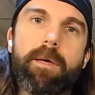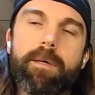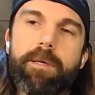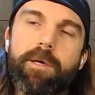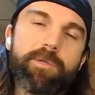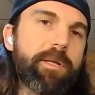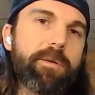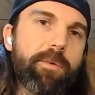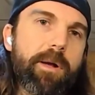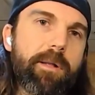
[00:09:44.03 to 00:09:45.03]
He also
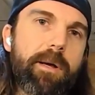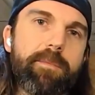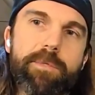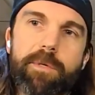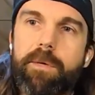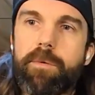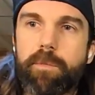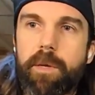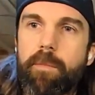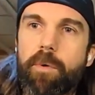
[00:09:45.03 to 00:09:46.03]
liked to rock climb, so he was
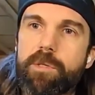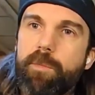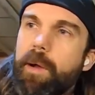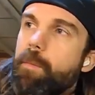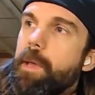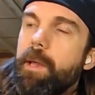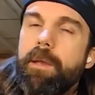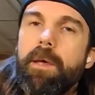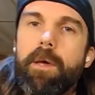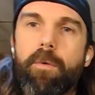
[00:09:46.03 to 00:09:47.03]
being more Spider-Man,
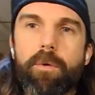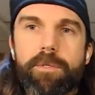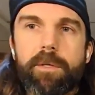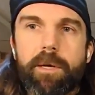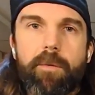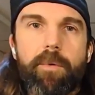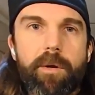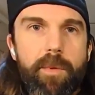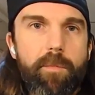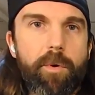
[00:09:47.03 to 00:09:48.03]
whereas the other guy wanted
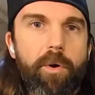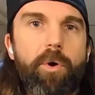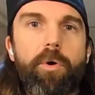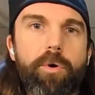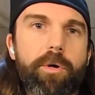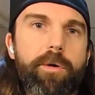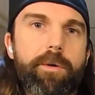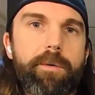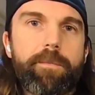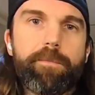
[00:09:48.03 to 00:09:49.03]
to be more Hulk.
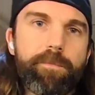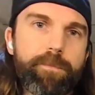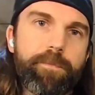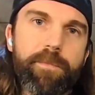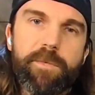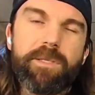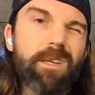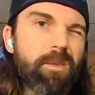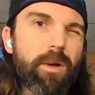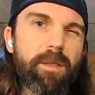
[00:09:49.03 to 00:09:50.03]
That's
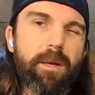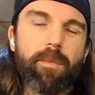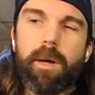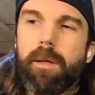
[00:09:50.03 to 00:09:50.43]
another way to think about it.